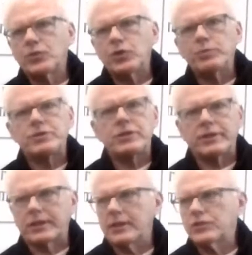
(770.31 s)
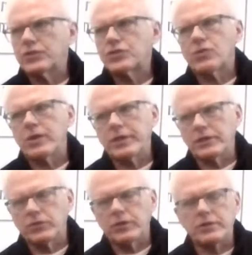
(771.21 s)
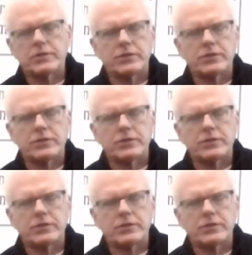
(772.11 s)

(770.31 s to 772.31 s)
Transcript: rooms, the kids are trading unis,